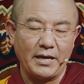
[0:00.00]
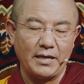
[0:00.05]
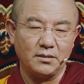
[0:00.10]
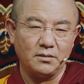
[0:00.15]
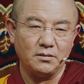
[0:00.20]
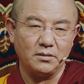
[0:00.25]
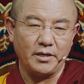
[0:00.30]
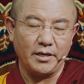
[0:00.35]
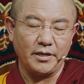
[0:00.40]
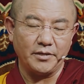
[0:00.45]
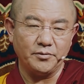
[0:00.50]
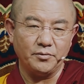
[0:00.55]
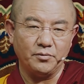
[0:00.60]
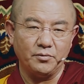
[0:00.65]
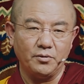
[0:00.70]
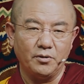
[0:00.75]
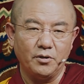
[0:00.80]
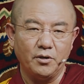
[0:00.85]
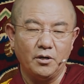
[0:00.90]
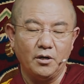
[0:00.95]
When I
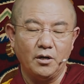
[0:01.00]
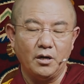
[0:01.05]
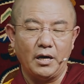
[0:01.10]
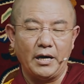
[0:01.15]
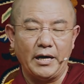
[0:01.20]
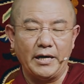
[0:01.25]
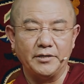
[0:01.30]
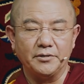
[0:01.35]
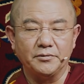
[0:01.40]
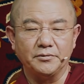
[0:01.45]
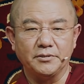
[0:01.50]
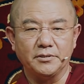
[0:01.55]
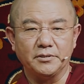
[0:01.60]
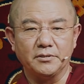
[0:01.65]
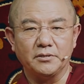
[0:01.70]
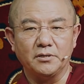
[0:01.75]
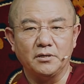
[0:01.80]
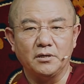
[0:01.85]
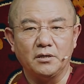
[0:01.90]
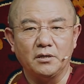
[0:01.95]
translated, there
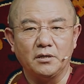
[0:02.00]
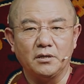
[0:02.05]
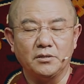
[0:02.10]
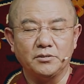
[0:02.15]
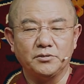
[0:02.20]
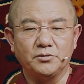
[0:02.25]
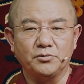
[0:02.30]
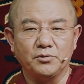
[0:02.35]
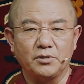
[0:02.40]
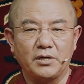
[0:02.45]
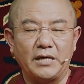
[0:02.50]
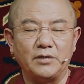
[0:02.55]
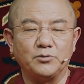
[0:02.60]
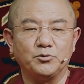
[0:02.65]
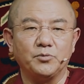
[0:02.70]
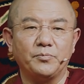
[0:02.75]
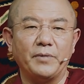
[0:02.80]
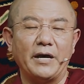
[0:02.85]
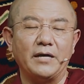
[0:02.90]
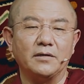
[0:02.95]
were
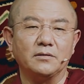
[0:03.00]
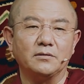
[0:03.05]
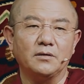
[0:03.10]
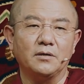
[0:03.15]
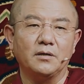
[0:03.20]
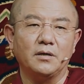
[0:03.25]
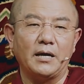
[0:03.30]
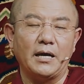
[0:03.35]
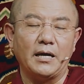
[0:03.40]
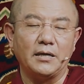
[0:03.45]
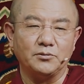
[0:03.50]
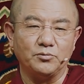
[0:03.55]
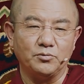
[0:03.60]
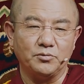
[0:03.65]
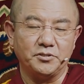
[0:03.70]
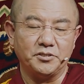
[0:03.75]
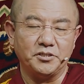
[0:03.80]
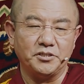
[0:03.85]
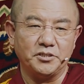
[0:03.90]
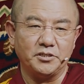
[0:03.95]
when I uh,
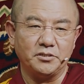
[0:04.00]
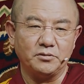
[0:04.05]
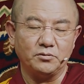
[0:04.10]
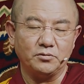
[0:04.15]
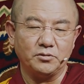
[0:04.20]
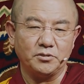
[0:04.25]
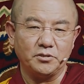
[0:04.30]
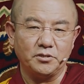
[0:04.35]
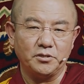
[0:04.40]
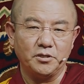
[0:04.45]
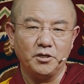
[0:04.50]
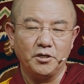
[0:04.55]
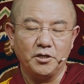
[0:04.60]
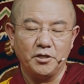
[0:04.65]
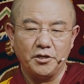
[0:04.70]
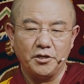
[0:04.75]
translated